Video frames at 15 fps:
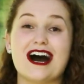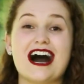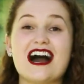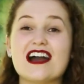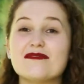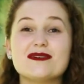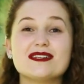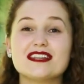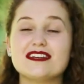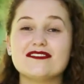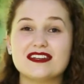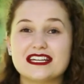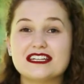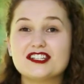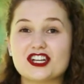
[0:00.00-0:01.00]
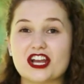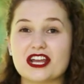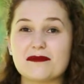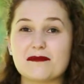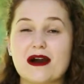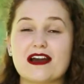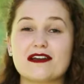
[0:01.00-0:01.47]
I've been living in
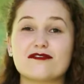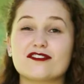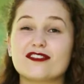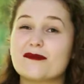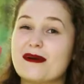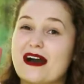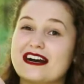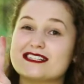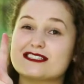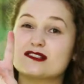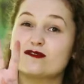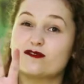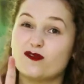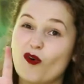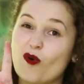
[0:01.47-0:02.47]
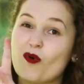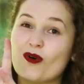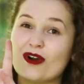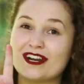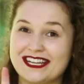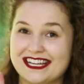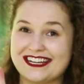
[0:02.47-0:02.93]
Chiang Mai for the past
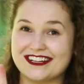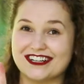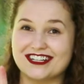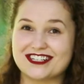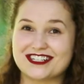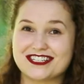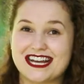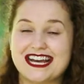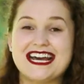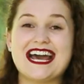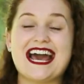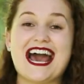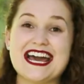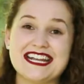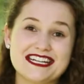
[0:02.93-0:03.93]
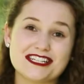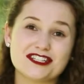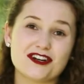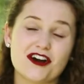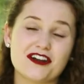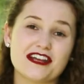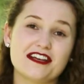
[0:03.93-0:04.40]
4 years and I
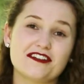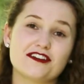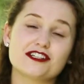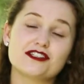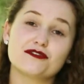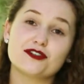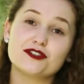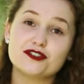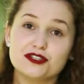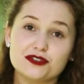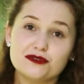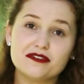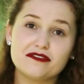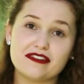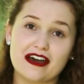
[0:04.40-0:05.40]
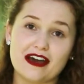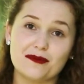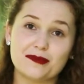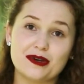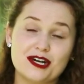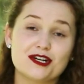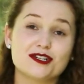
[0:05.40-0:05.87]
taught English for 2 of
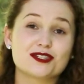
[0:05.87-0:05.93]
them.